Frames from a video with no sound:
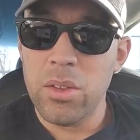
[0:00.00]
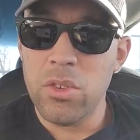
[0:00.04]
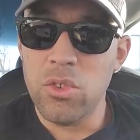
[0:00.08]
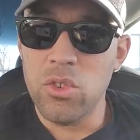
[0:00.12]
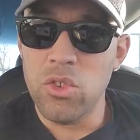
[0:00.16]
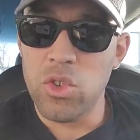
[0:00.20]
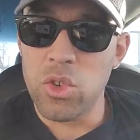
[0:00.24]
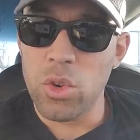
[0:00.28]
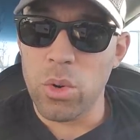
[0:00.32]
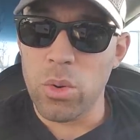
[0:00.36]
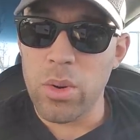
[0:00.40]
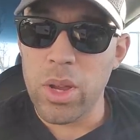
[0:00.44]

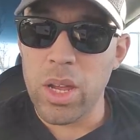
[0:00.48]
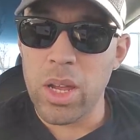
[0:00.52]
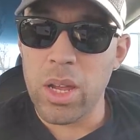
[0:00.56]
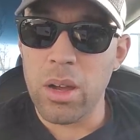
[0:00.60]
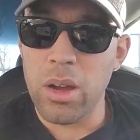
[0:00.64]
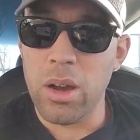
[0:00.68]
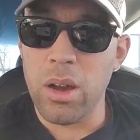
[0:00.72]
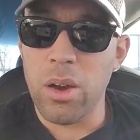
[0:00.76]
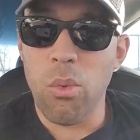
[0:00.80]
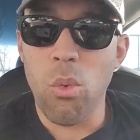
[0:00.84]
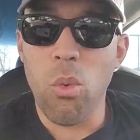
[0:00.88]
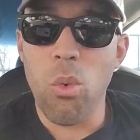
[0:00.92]

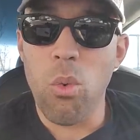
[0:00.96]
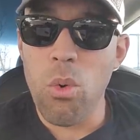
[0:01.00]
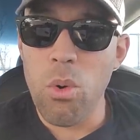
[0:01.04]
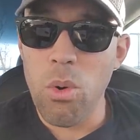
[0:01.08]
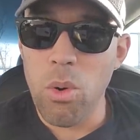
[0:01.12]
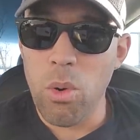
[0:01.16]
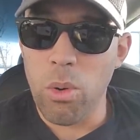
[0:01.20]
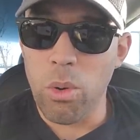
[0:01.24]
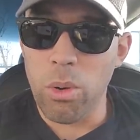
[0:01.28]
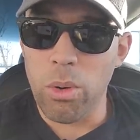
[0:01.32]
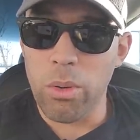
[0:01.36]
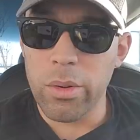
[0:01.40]
during a
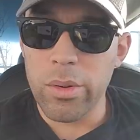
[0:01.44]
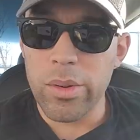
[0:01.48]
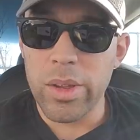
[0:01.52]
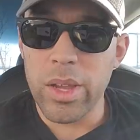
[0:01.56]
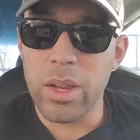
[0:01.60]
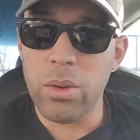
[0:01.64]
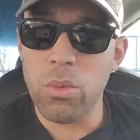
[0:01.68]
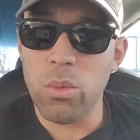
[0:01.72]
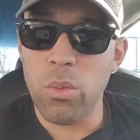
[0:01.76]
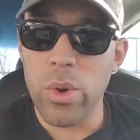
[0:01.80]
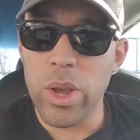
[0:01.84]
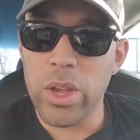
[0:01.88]
war
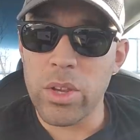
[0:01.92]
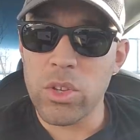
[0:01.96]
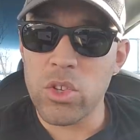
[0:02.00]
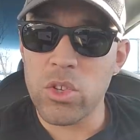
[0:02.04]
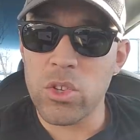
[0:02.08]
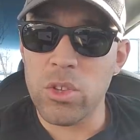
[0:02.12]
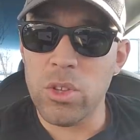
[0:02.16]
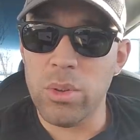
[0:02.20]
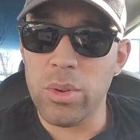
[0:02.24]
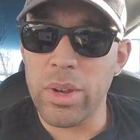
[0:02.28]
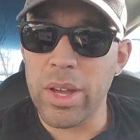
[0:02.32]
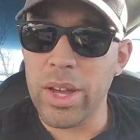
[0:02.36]
in
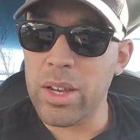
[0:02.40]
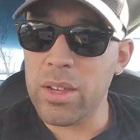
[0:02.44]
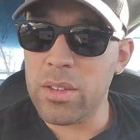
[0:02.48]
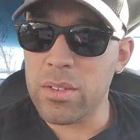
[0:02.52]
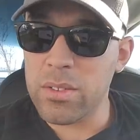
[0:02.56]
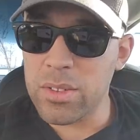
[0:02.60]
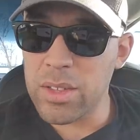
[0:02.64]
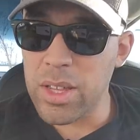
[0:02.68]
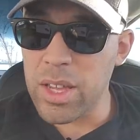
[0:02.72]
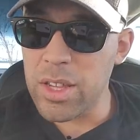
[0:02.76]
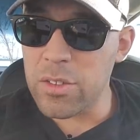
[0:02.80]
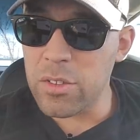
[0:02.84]
which the
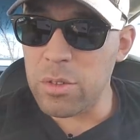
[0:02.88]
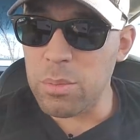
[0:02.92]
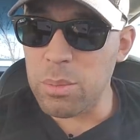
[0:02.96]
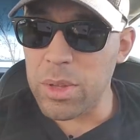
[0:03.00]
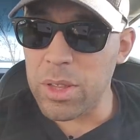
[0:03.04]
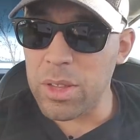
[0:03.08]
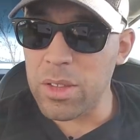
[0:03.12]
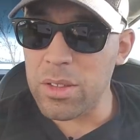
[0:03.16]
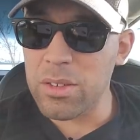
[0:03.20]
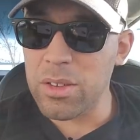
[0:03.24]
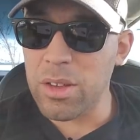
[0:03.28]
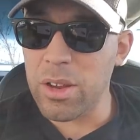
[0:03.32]
United States
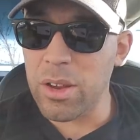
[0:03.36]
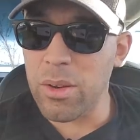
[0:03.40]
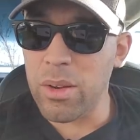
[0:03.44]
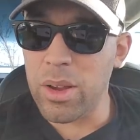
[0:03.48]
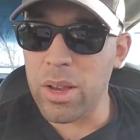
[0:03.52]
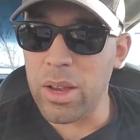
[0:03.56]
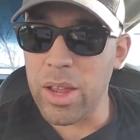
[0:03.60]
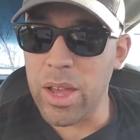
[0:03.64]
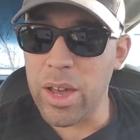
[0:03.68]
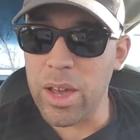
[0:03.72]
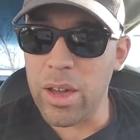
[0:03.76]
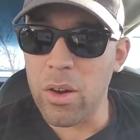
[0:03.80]

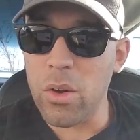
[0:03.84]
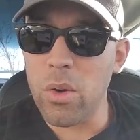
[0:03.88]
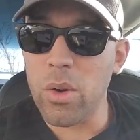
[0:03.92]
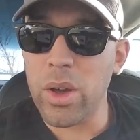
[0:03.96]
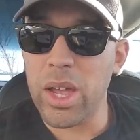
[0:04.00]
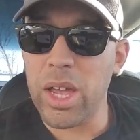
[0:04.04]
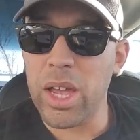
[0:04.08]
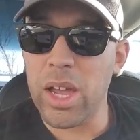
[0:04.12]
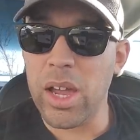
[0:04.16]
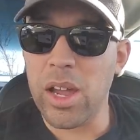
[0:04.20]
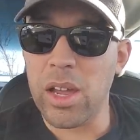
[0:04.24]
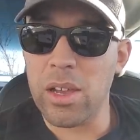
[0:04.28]
military now
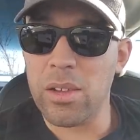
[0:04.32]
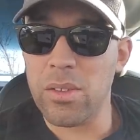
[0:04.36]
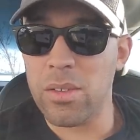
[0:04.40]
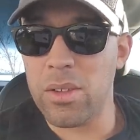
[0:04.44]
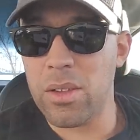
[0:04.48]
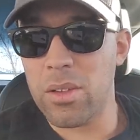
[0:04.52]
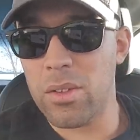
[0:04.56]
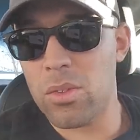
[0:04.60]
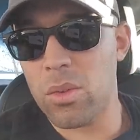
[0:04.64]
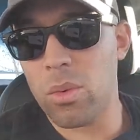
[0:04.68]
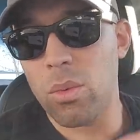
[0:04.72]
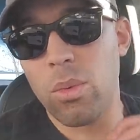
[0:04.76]

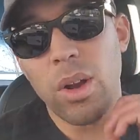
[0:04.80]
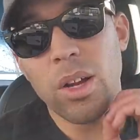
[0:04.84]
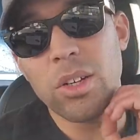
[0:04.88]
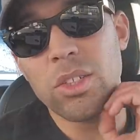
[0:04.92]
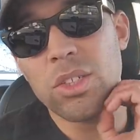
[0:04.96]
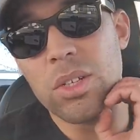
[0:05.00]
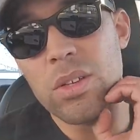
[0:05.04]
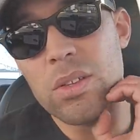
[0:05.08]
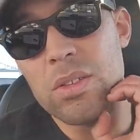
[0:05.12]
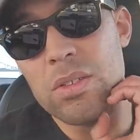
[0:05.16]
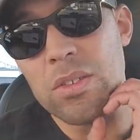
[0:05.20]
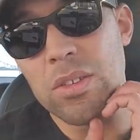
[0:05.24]
and the
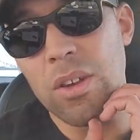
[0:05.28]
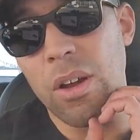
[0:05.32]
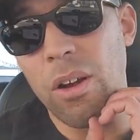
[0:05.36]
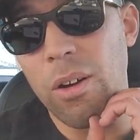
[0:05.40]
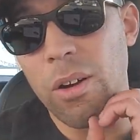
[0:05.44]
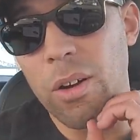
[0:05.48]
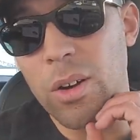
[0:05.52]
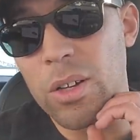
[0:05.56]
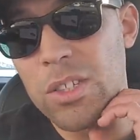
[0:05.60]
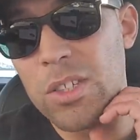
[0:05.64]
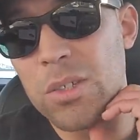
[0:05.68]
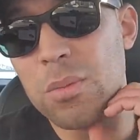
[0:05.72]
Russians
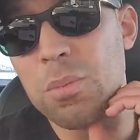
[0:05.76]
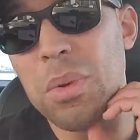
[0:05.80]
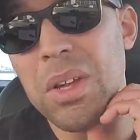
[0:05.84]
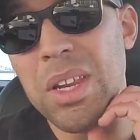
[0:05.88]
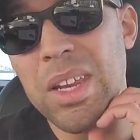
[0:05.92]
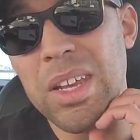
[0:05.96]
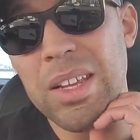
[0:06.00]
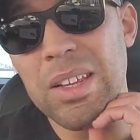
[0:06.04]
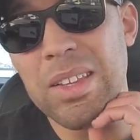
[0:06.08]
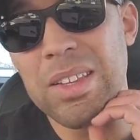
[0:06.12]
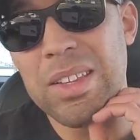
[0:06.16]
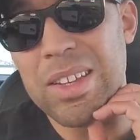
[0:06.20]
are a
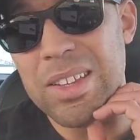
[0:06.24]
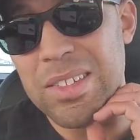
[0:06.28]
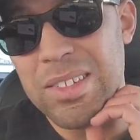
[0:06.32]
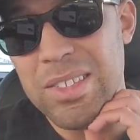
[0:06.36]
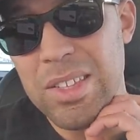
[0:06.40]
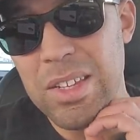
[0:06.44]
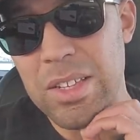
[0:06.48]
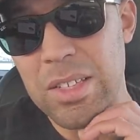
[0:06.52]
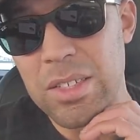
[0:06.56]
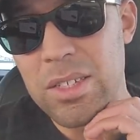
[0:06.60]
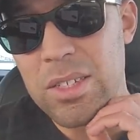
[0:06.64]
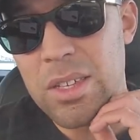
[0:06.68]
spitting
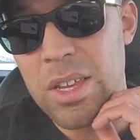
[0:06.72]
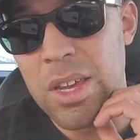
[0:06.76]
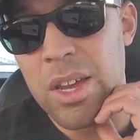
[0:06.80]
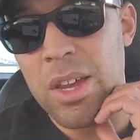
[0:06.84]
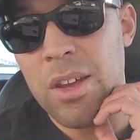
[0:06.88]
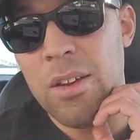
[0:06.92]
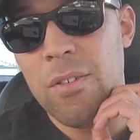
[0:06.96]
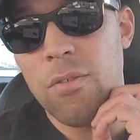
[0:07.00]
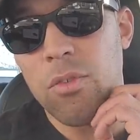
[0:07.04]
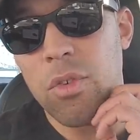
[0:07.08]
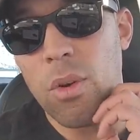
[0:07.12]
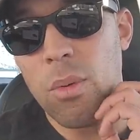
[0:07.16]
distance
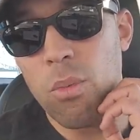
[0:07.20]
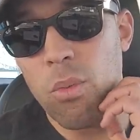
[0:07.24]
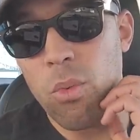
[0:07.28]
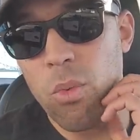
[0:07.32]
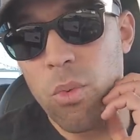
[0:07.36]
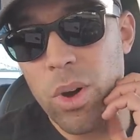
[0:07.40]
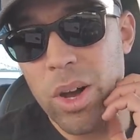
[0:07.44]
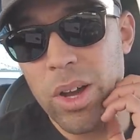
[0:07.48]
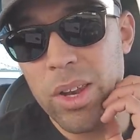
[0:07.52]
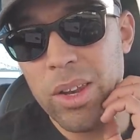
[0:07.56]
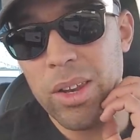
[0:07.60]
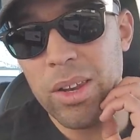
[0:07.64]
from
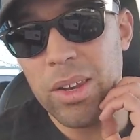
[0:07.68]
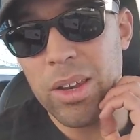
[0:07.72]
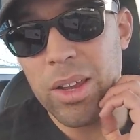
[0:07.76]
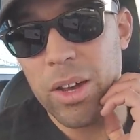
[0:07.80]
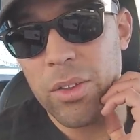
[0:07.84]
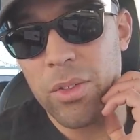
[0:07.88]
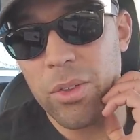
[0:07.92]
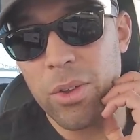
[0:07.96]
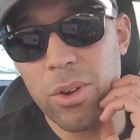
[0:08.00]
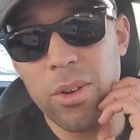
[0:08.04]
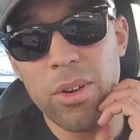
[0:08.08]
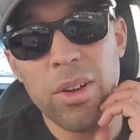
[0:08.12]
one
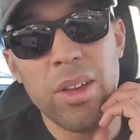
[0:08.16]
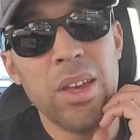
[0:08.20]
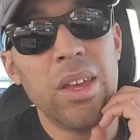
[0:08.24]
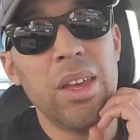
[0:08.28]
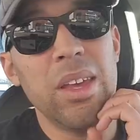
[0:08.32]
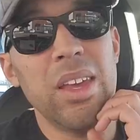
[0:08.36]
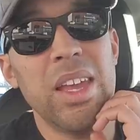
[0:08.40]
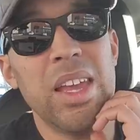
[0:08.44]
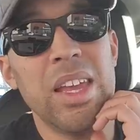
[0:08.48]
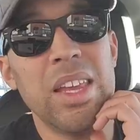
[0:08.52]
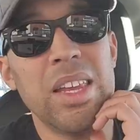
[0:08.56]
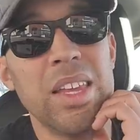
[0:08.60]
another
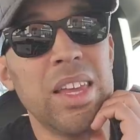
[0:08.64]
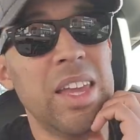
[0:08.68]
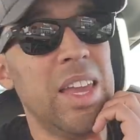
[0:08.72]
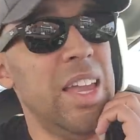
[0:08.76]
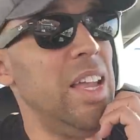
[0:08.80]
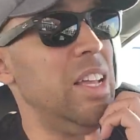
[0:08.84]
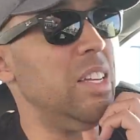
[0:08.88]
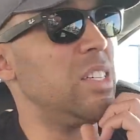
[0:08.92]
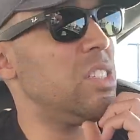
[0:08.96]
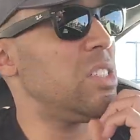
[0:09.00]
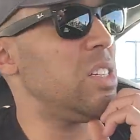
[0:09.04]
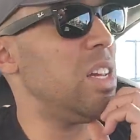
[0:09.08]

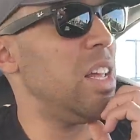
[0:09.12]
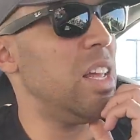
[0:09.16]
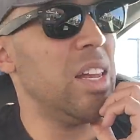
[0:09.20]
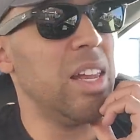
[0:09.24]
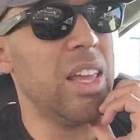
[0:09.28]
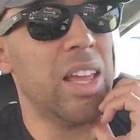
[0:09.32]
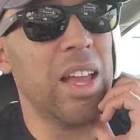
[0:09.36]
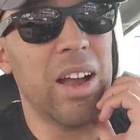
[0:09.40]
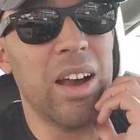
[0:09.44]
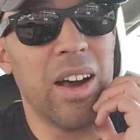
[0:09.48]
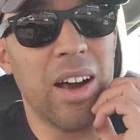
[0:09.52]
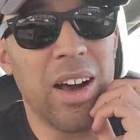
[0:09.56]
engaged
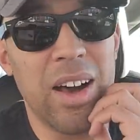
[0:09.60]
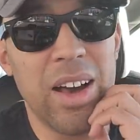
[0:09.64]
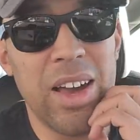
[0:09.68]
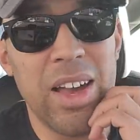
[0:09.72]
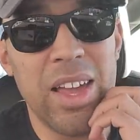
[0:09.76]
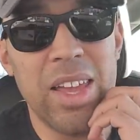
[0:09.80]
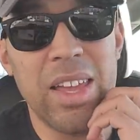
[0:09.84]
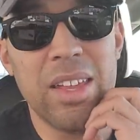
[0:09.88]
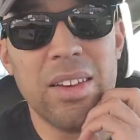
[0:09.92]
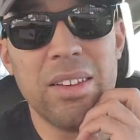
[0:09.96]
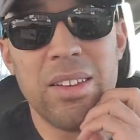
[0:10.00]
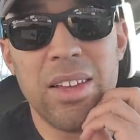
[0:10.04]
in a
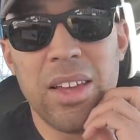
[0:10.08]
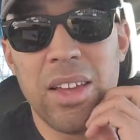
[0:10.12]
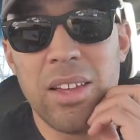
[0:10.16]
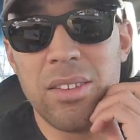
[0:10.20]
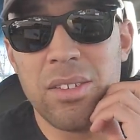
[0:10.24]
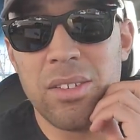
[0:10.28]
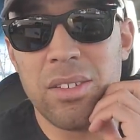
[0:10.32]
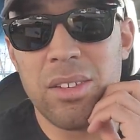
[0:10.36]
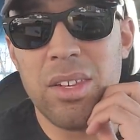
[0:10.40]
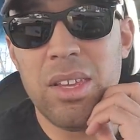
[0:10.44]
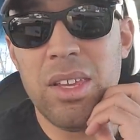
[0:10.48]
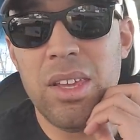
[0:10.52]
high
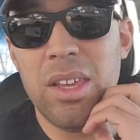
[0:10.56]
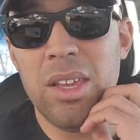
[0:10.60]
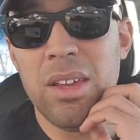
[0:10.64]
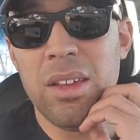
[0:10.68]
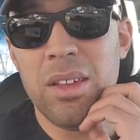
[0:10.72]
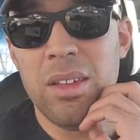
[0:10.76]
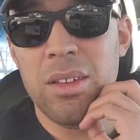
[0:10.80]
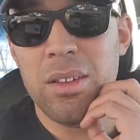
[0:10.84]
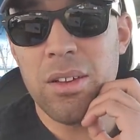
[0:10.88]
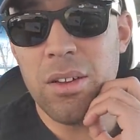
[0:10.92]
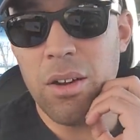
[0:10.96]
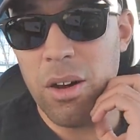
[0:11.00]
intensity
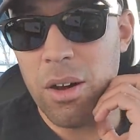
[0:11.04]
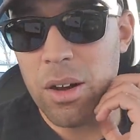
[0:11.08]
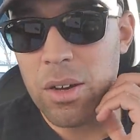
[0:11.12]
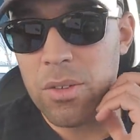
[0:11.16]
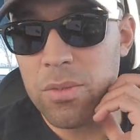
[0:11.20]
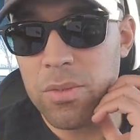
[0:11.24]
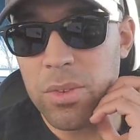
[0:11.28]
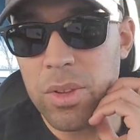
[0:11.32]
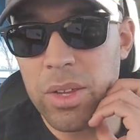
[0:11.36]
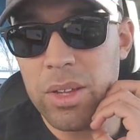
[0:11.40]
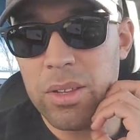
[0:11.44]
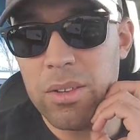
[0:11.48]

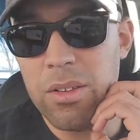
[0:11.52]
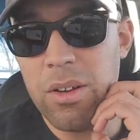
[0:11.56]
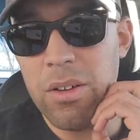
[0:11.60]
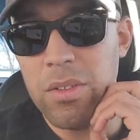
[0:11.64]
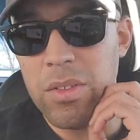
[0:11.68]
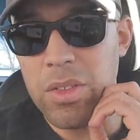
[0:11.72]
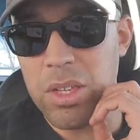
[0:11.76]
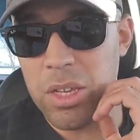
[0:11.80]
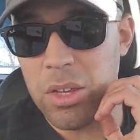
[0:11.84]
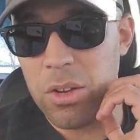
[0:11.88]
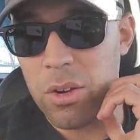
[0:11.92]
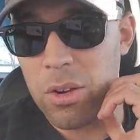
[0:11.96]
conflict
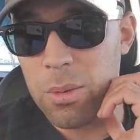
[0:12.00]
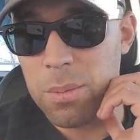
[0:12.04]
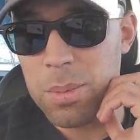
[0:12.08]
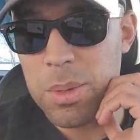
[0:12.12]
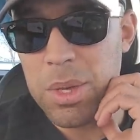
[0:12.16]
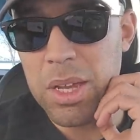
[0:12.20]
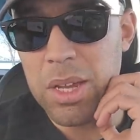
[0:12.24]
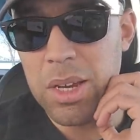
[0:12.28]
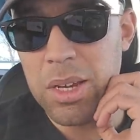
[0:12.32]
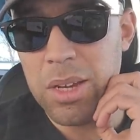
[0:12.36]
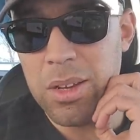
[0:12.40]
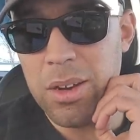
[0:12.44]
on the
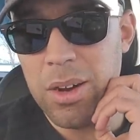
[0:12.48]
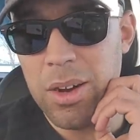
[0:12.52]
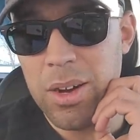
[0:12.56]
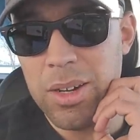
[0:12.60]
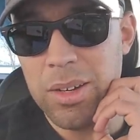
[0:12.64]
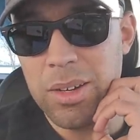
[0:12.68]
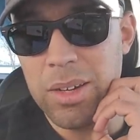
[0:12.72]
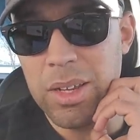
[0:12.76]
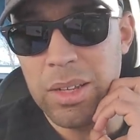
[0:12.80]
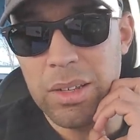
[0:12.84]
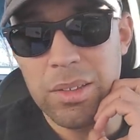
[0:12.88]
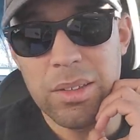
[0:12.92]
European
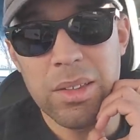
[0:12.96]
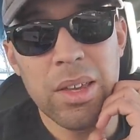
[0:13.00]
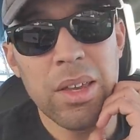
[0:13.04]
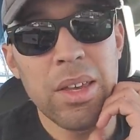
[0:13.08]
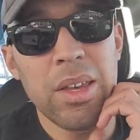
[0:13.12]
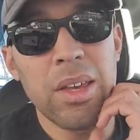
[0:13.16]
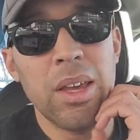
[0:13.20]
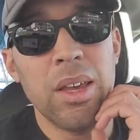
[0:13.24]
continent.